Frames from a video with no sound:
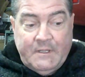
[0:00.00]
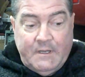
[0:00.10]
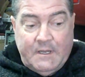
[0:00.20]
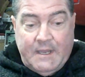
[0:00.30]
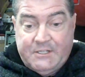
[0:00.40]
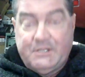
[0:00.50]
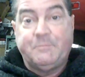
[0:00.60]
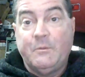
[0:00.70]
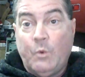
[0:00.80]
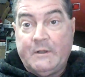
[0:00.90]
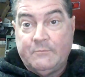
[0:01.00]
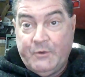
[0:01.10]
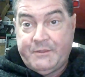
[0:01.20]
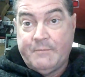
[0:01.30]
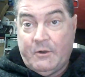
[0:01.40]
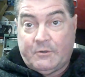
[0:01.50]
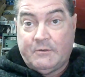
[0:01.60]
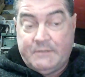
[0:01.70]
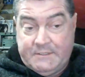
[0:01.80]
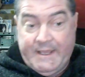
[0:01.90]
I shipped him one with the motor
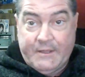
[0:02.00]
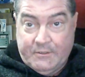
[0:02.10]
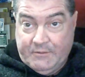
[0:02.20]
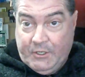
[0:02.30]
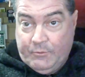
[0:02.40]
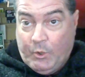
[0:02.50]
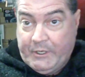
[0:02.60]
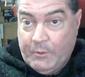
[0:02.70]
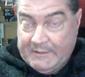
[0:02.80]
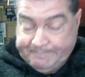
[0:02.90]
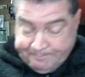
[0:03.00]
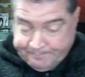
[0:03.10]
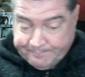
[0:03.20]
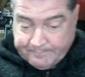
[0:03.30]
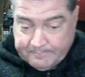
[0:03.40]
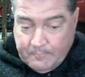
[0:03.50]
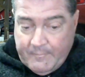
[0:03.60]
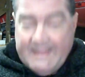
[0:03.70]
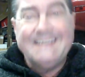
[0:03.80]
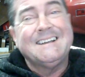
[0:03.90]
together, a good working one,
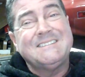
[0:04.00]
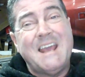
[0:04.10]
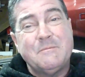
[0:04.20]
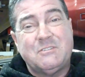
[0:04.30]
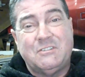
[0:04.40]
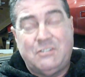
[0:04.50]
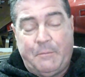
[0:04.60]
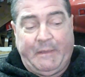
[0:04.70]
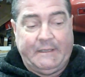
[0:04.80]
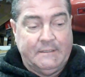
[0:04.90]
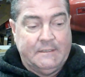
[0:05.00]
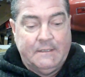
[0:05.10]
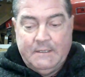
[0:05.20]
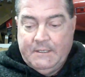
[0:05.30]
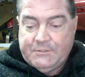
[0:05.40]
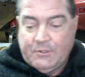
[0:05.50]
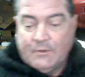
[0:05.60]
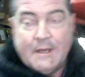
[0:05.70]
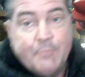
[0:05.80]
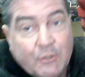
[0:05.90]
and it got damaged in shipping. So
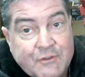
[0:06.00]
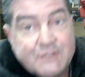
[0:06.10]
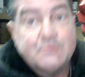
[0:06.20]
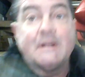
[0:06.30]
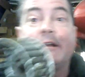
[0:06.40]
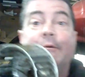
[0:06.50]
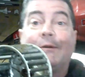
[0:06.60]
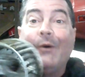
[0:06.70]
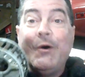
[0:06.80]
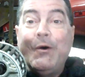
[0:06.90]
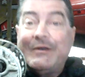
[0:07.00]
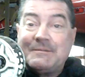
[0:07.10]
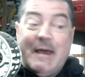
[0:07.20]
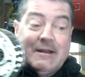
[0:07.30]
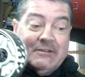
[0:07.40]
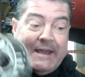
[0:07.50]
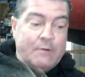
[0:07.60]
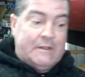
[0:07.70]
when I pulled this one out, I went, whoa, it's metal, yay.